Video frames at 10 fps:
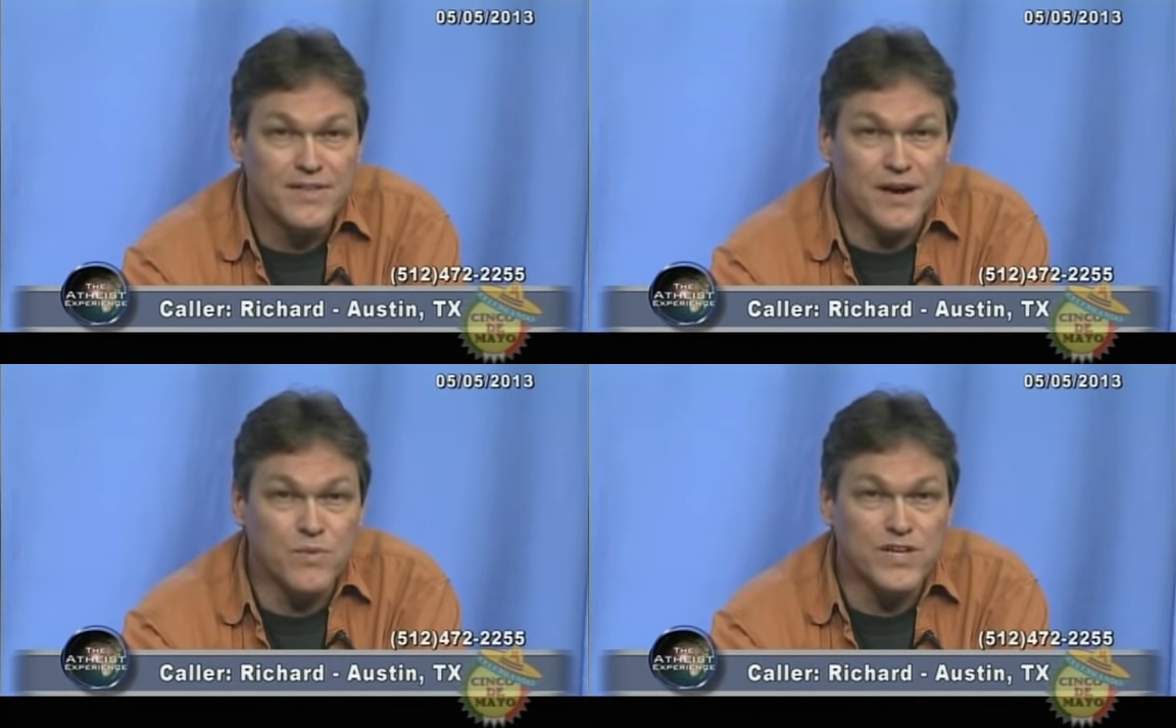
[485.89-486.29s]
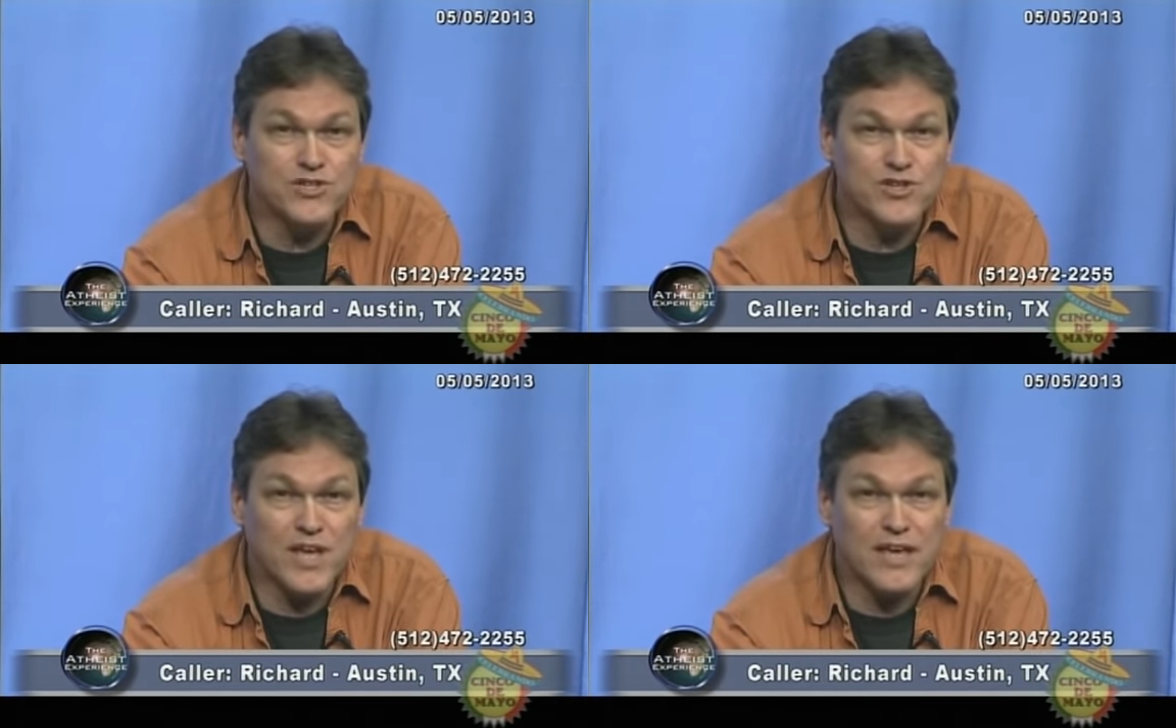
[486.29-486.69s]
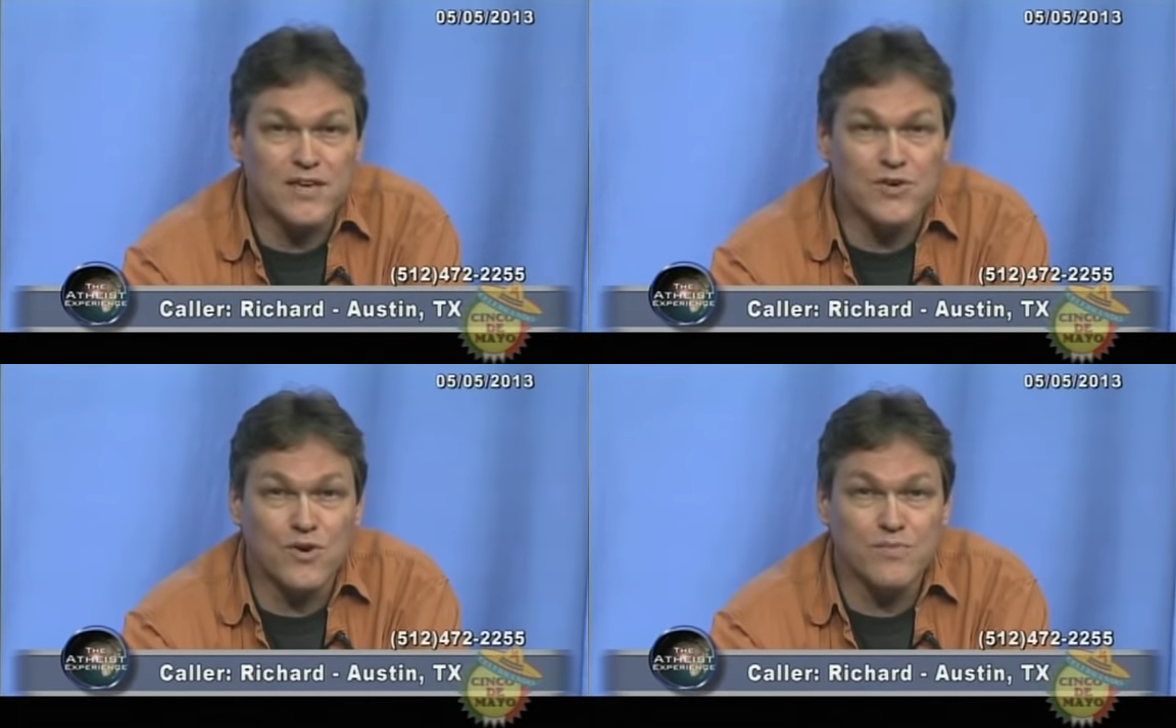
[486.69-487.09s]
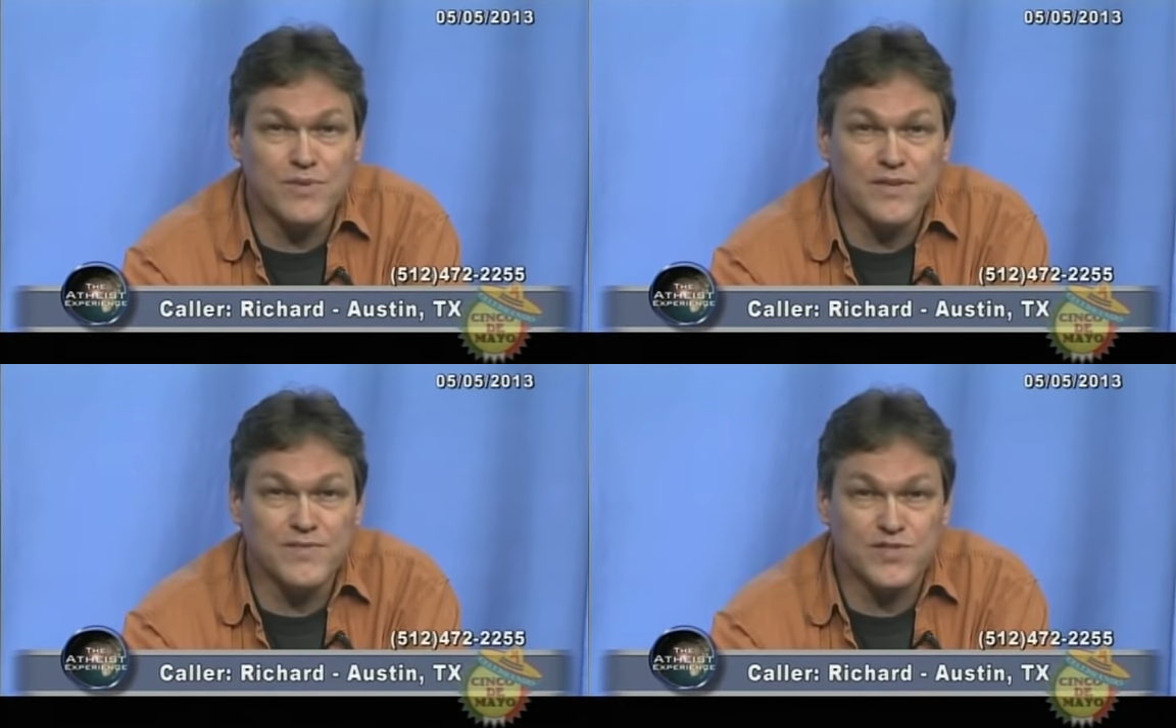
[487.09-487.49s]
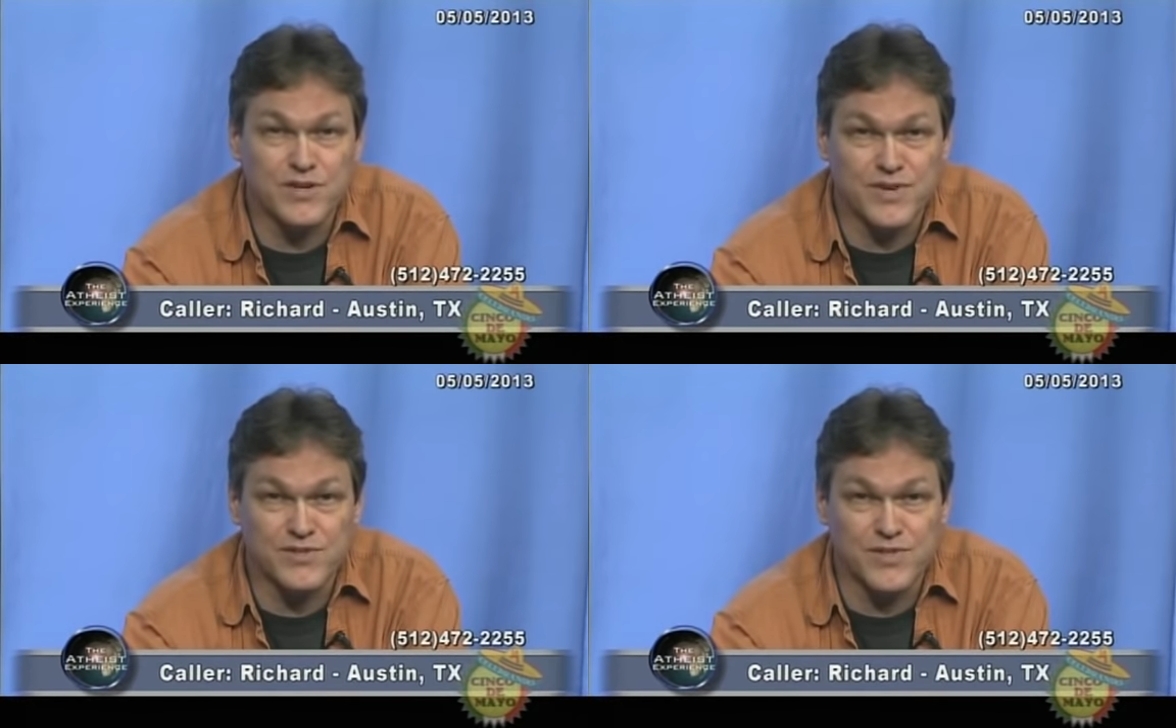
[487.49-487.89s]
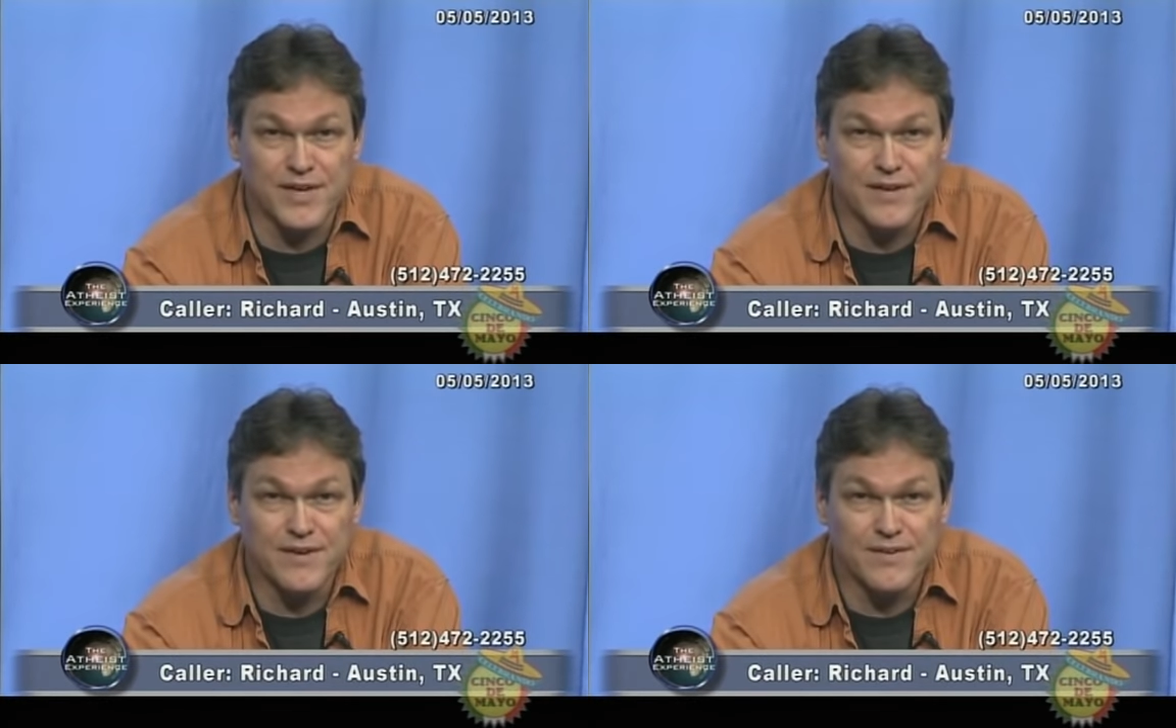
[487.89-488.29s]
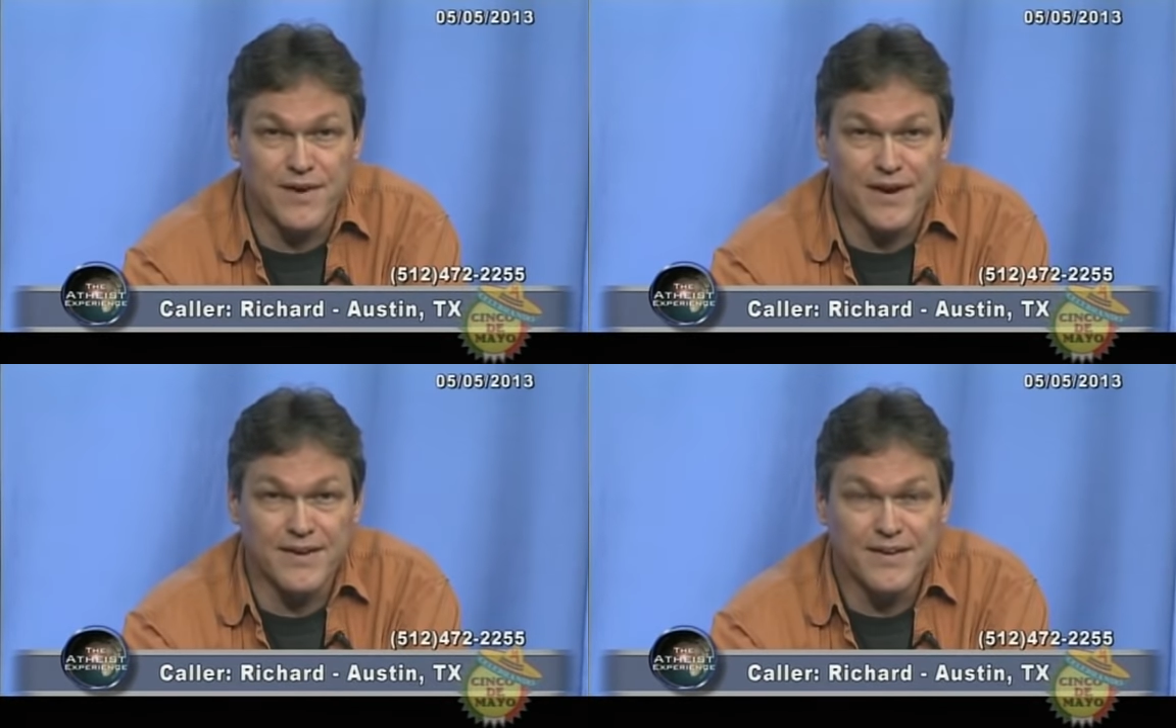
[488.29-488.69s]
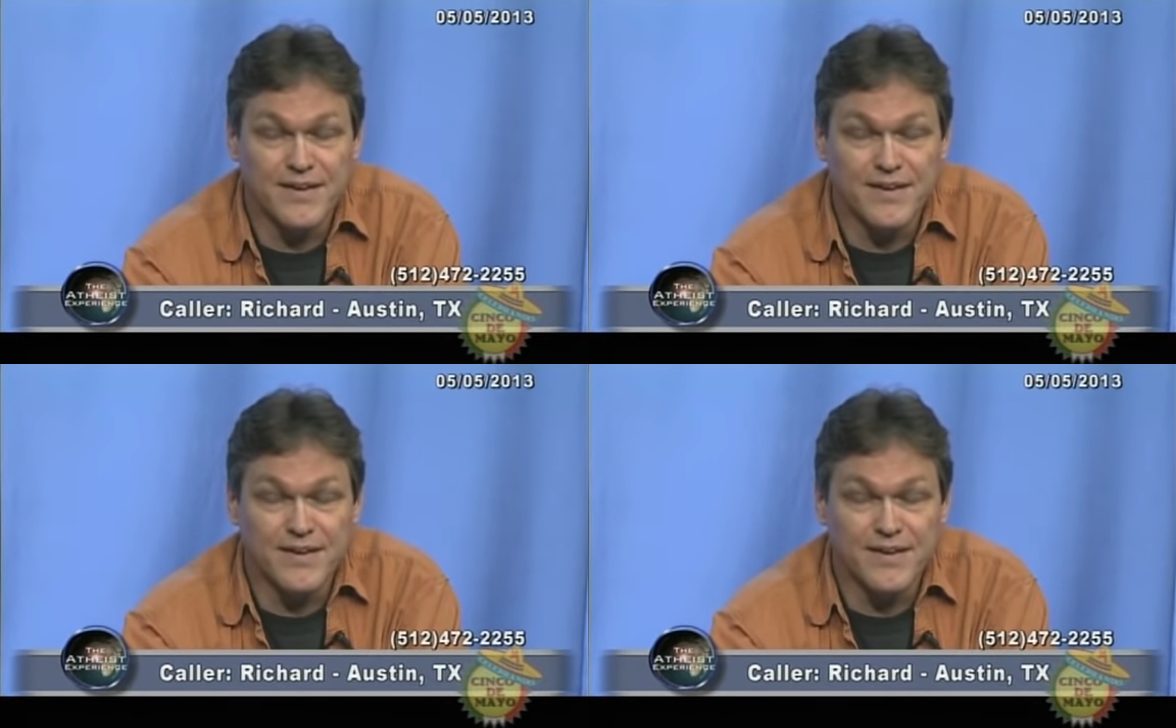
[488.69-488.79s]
that we should take your beliefs seriously, right?